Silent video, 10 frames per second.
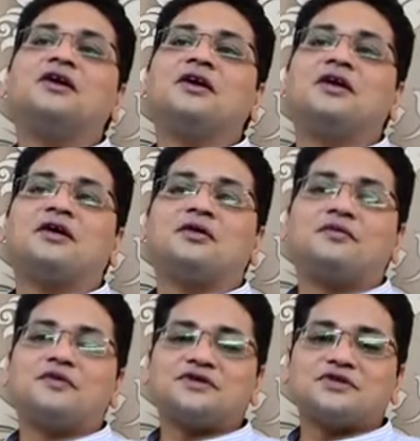
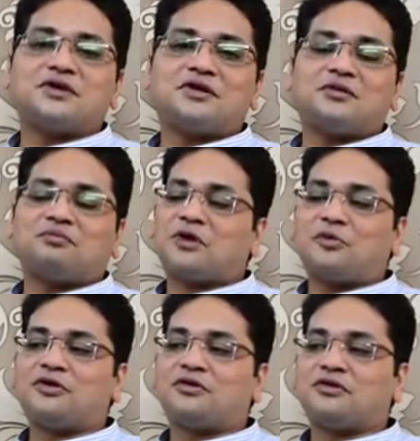I
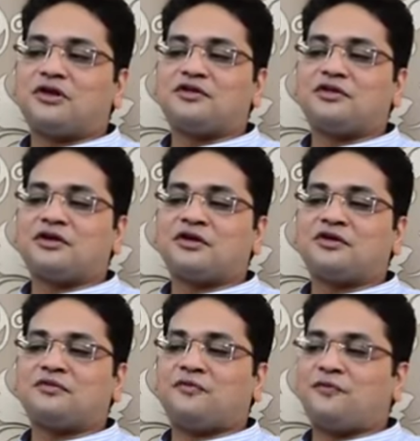mean, there's
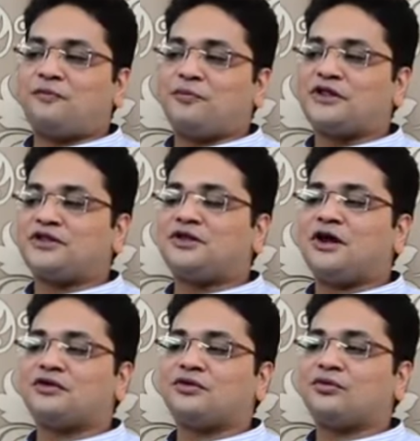a myth
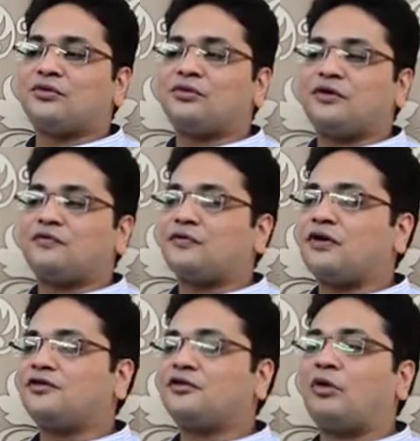that, if
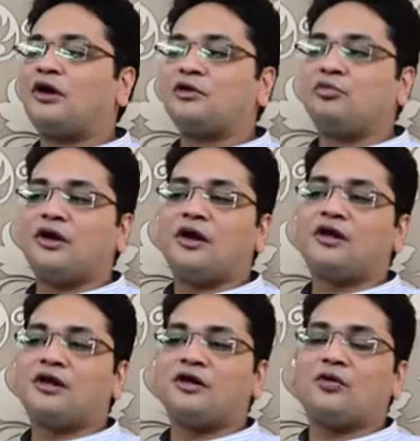he's a
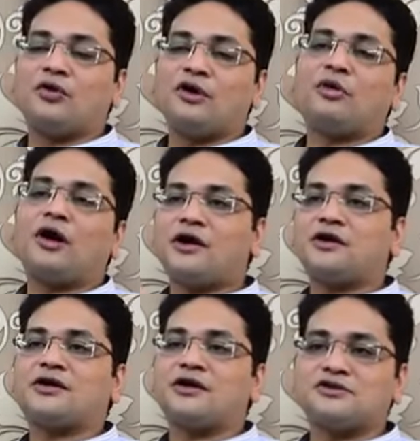multi-billionaire, he'll only buy
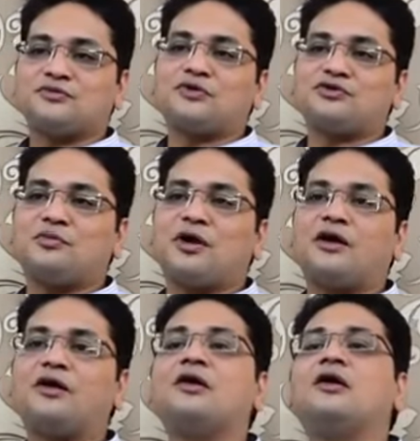international watch brand.